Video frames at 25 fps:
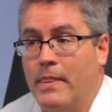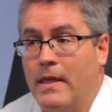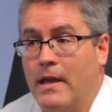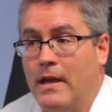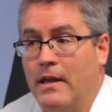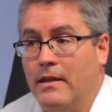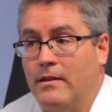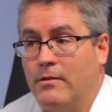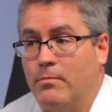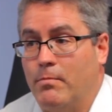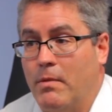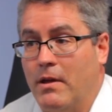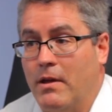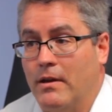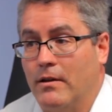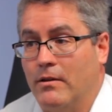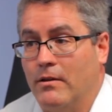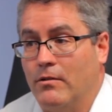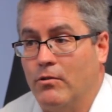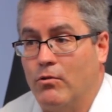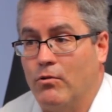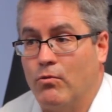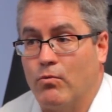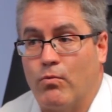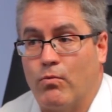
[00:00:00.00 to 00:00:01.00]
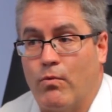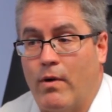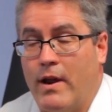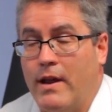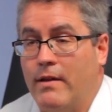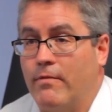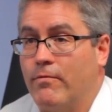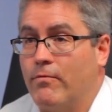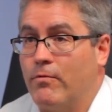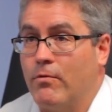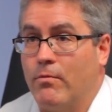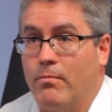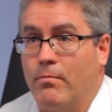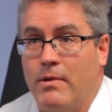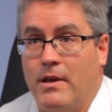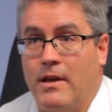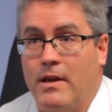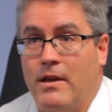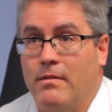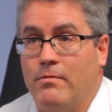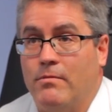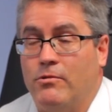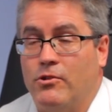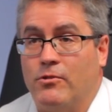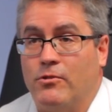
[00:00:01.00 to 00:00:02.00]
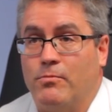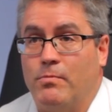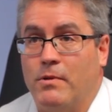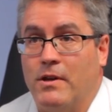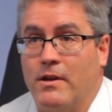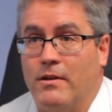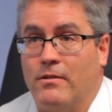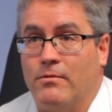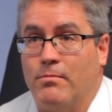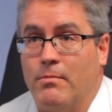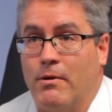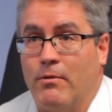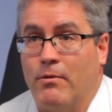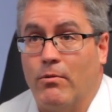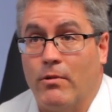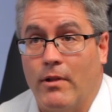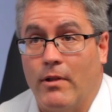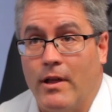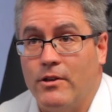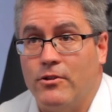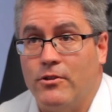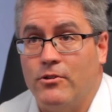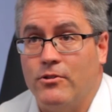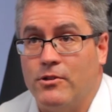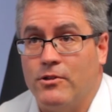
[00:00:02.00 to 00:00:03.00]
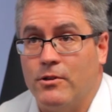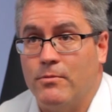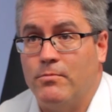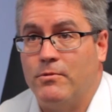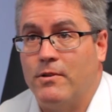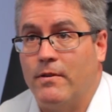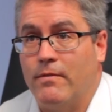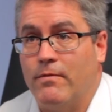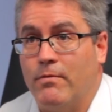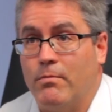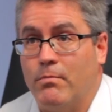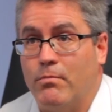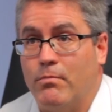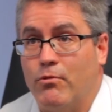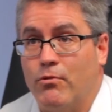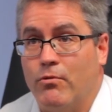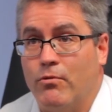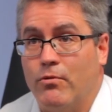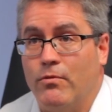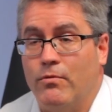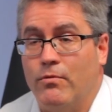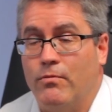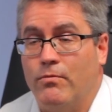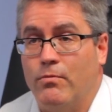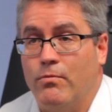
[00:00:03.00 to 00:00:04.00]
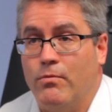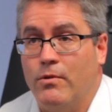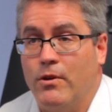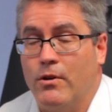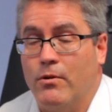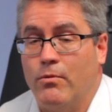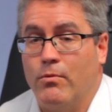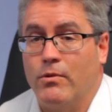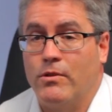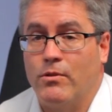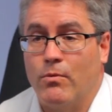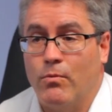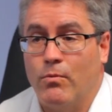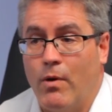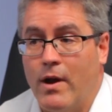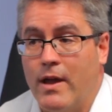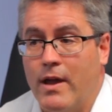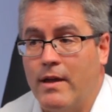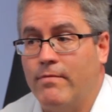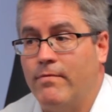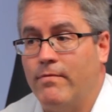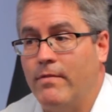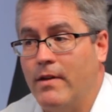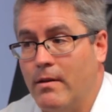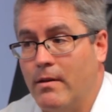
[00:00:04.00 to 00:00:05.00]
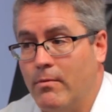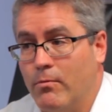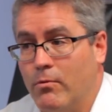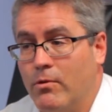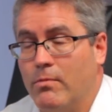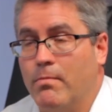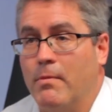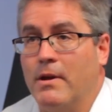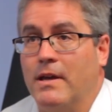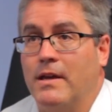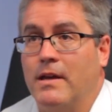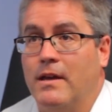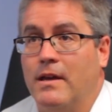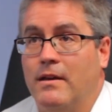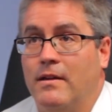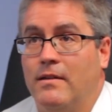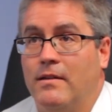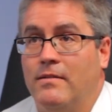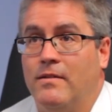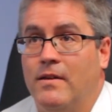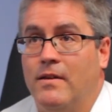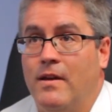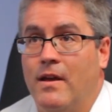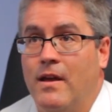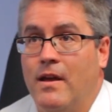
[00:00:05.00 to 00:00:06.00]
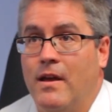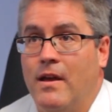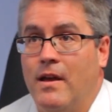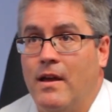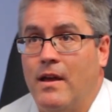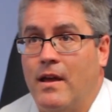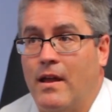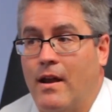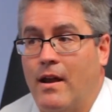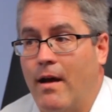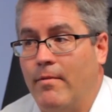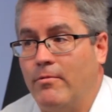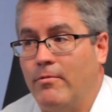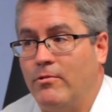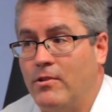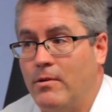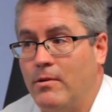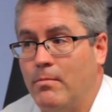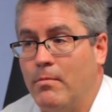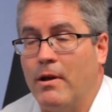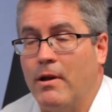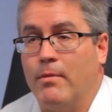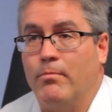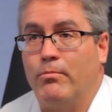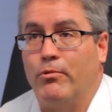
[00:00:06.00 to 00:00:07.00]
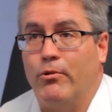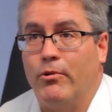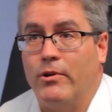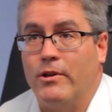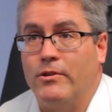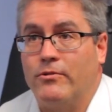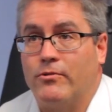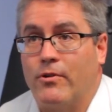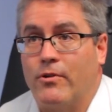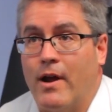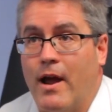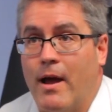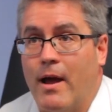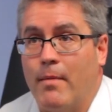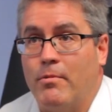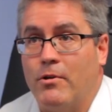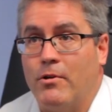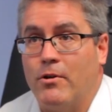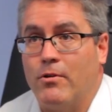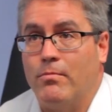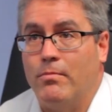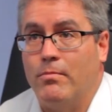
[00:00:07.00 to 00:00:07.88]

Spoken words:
It's been great for me just because my relationships have improved, with the wife and with my kids, and obviously my employees are happier.